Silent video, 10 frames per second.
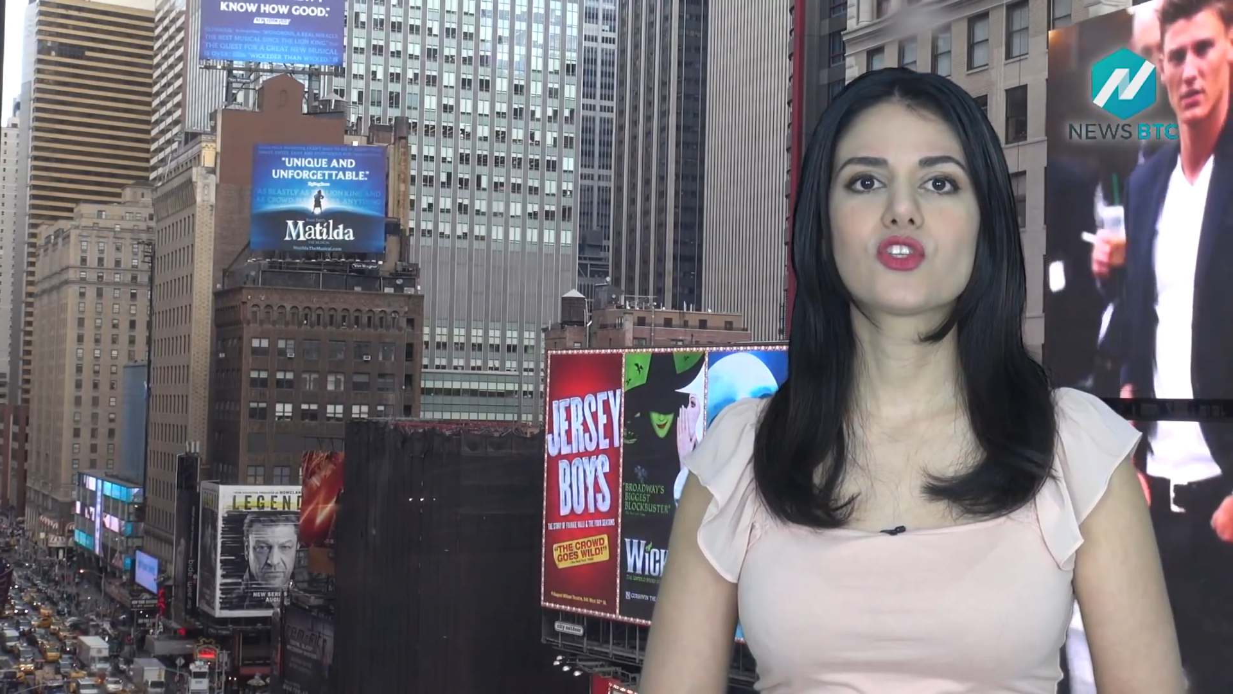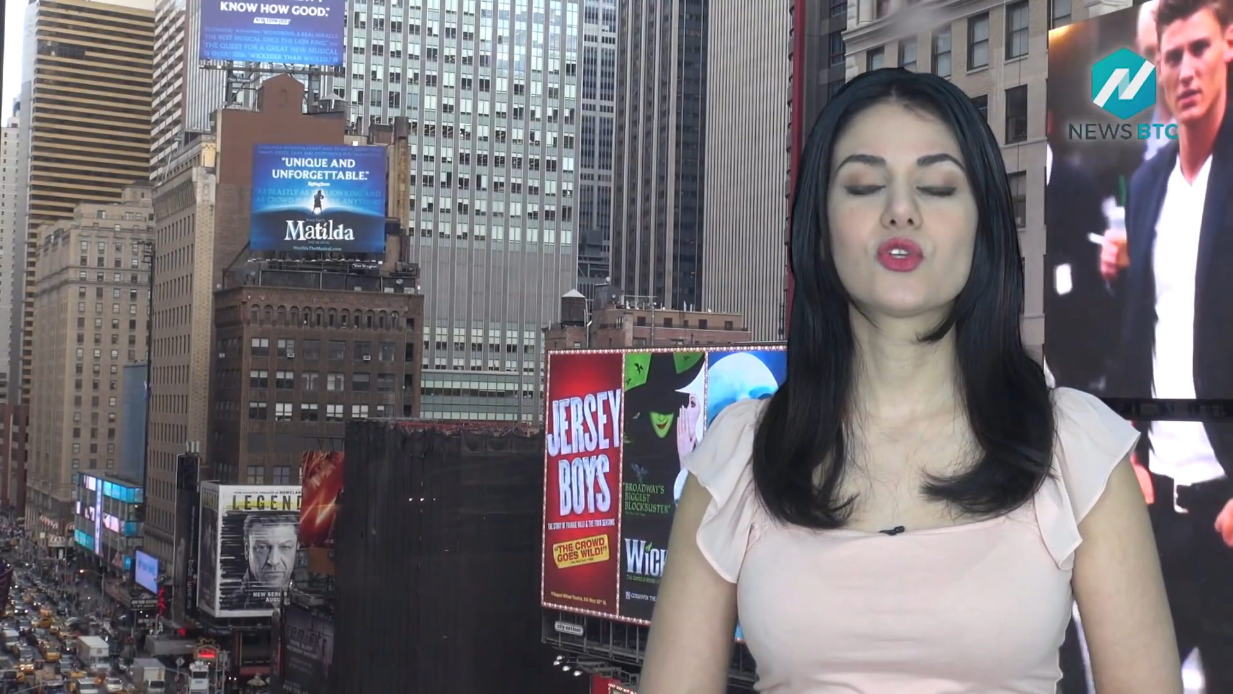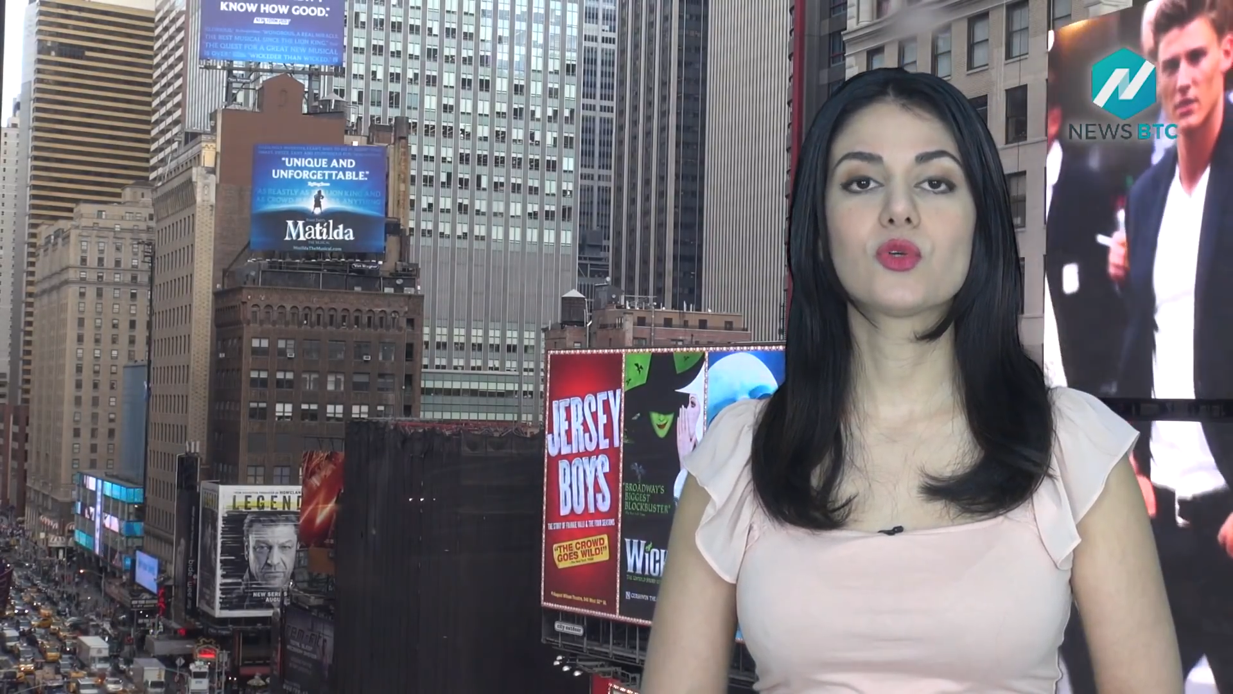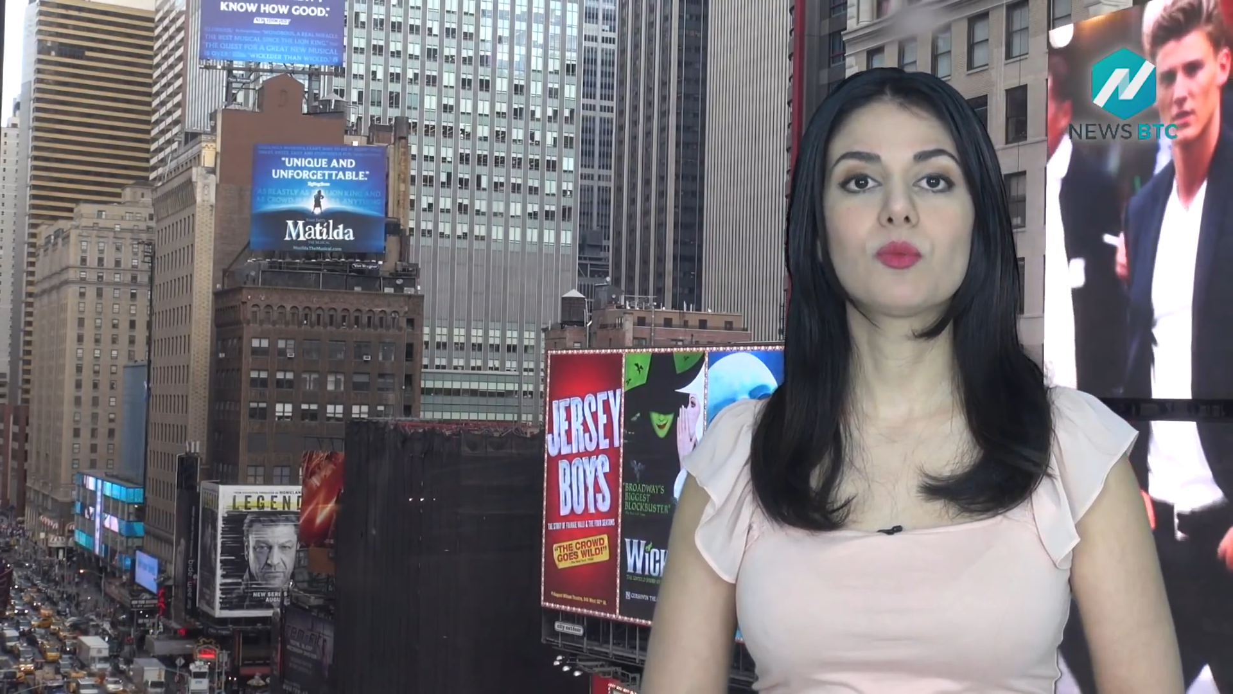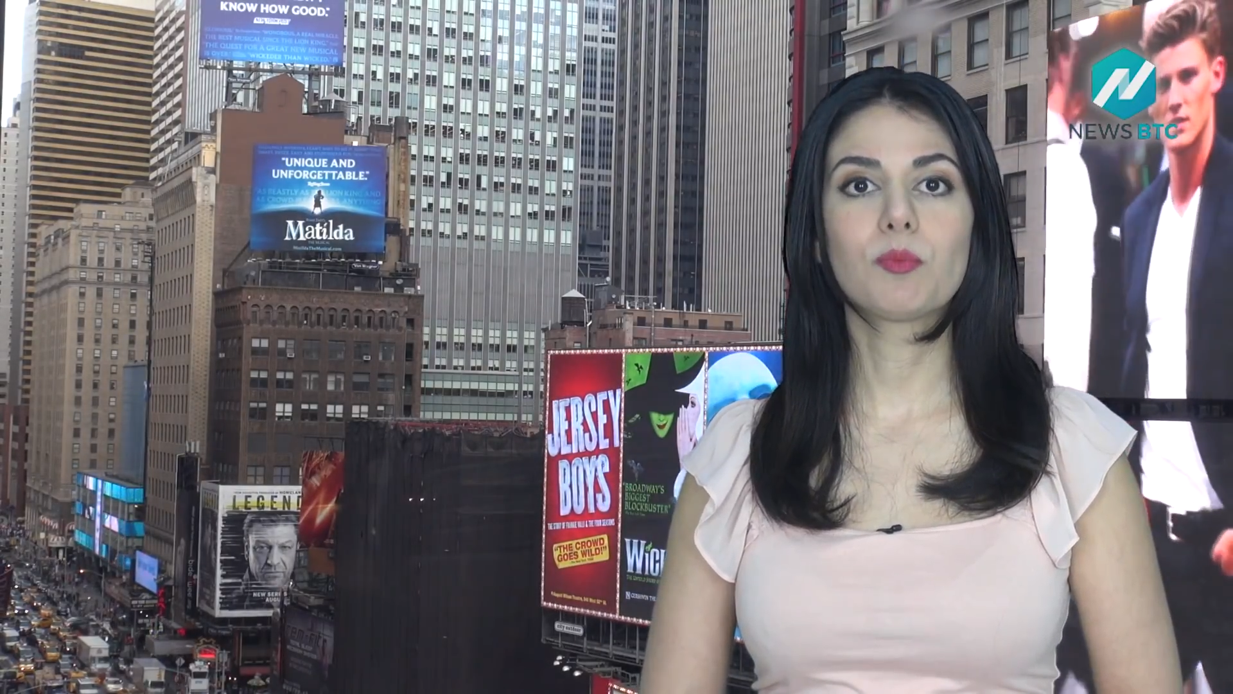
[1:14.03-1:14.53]

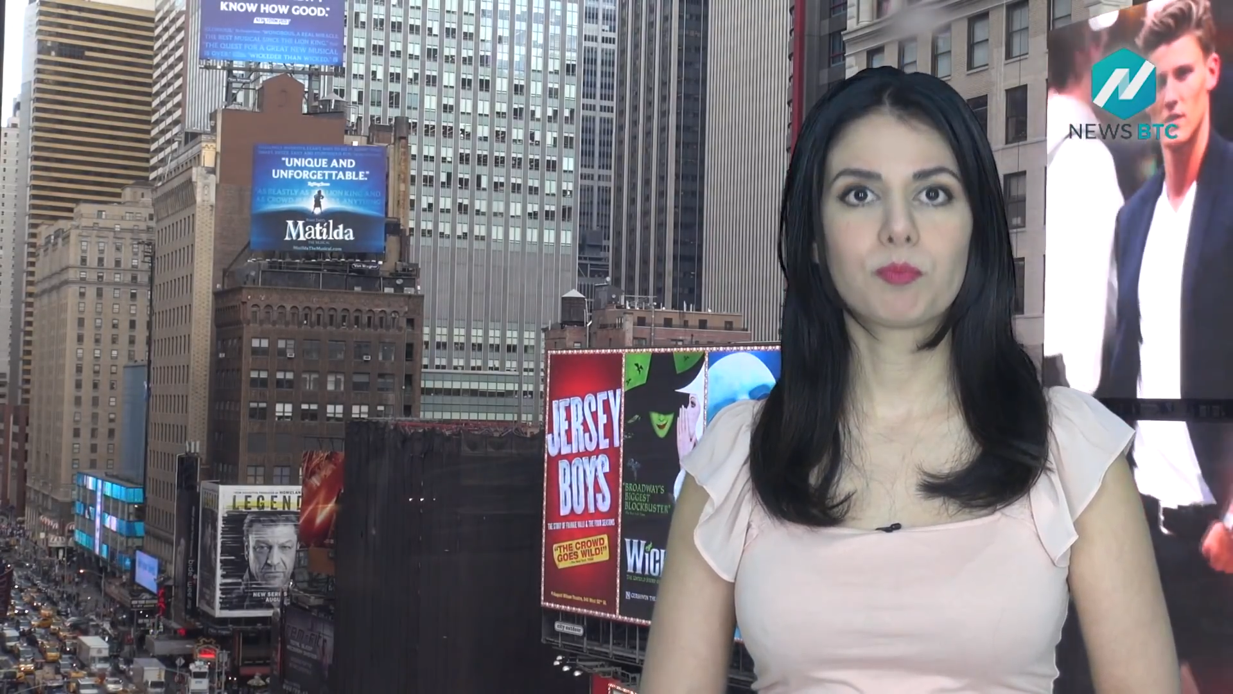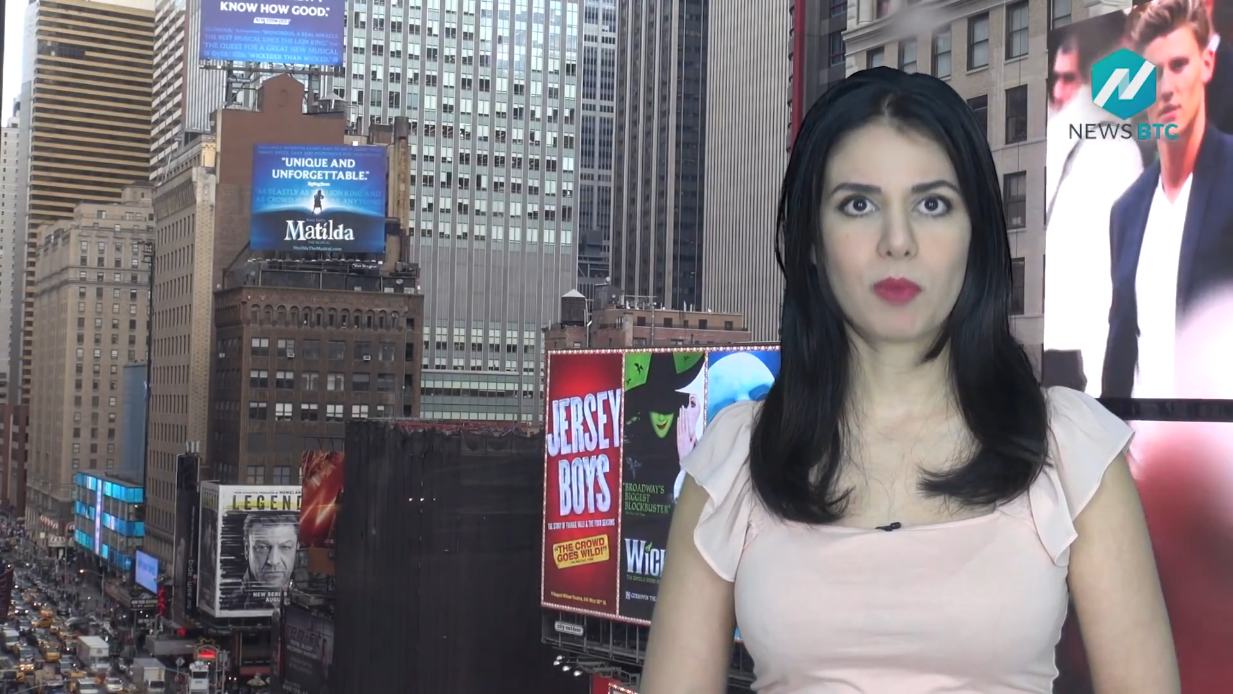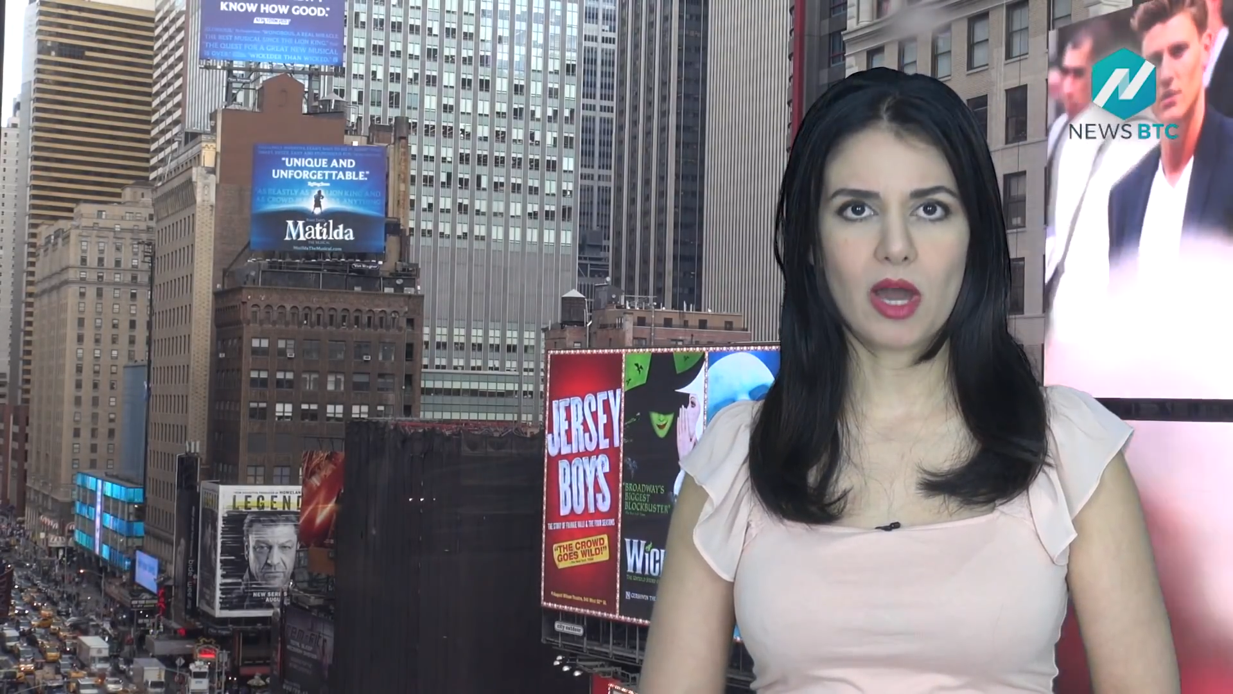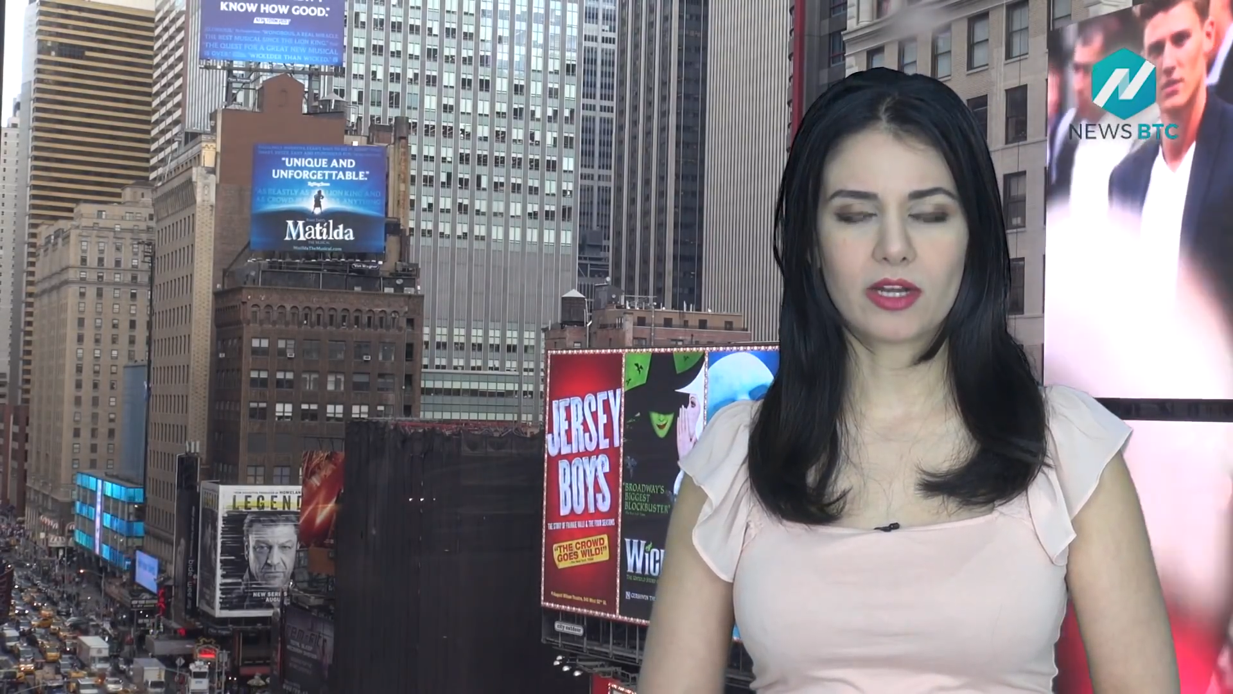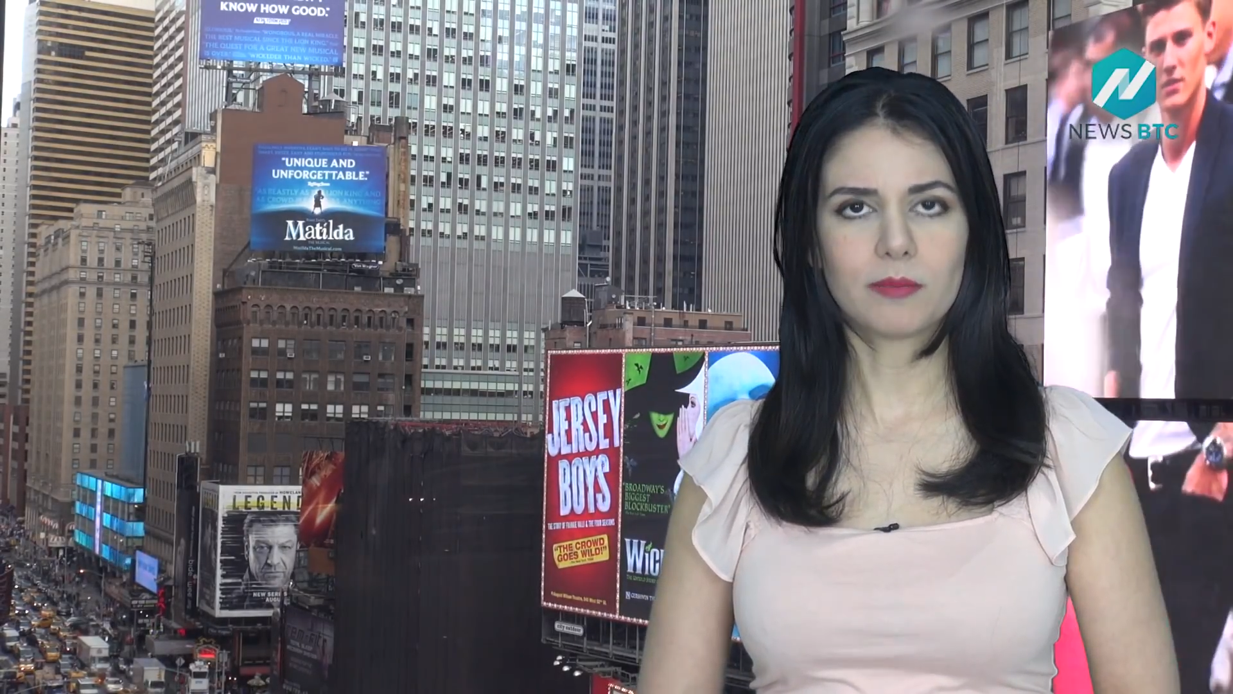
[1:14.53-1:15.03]
to
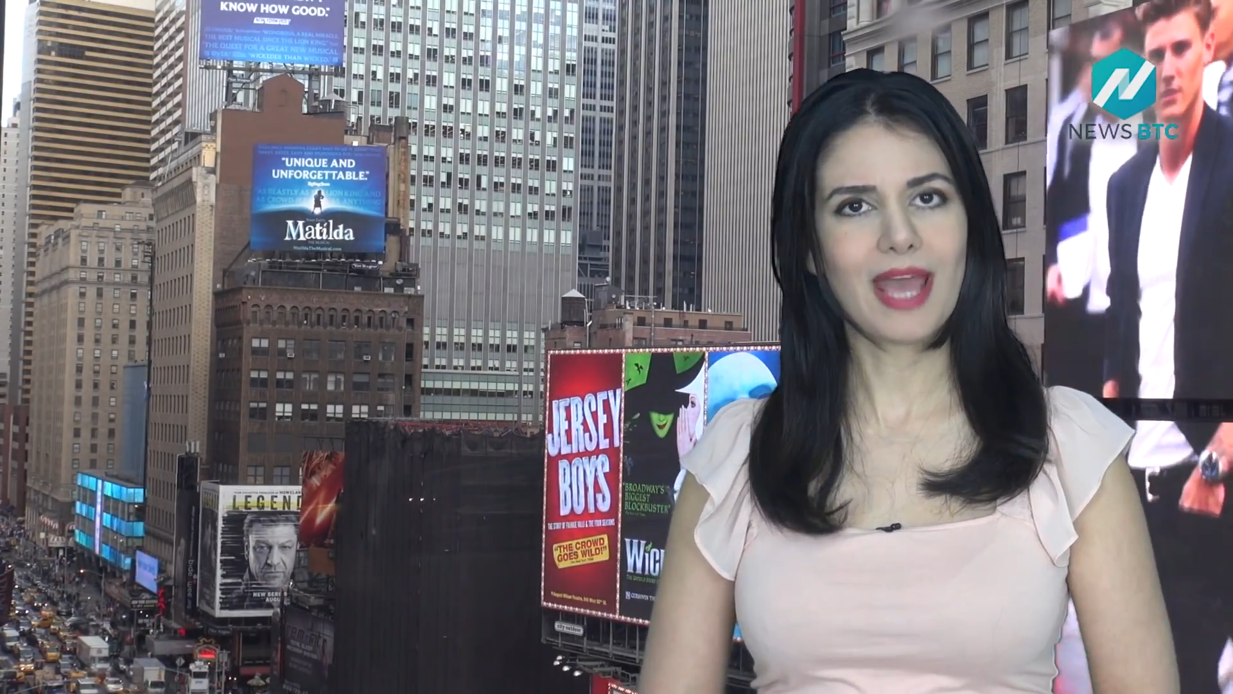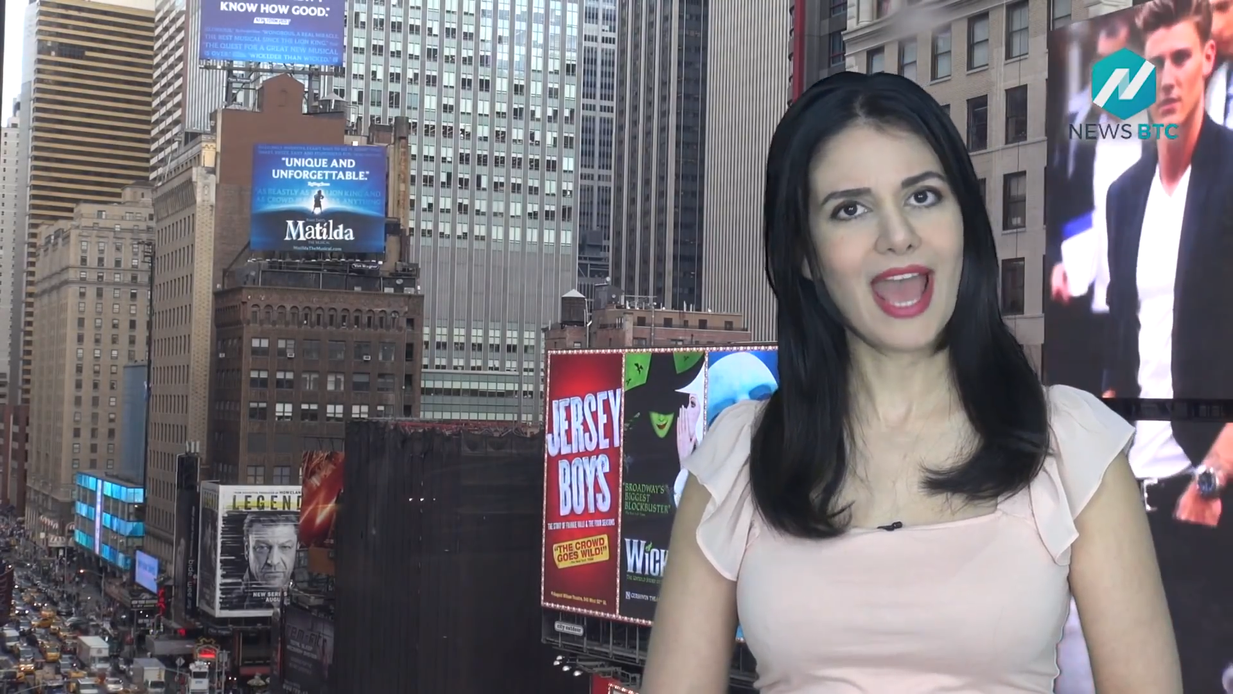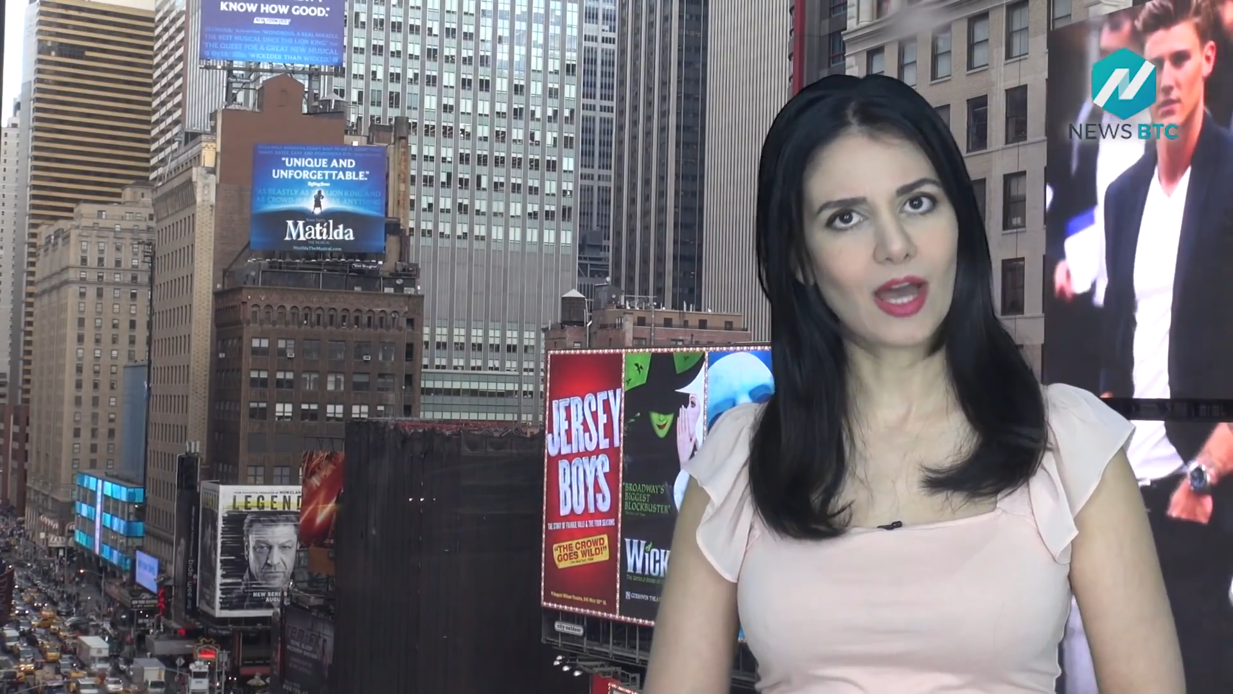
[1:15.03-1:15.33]
bottom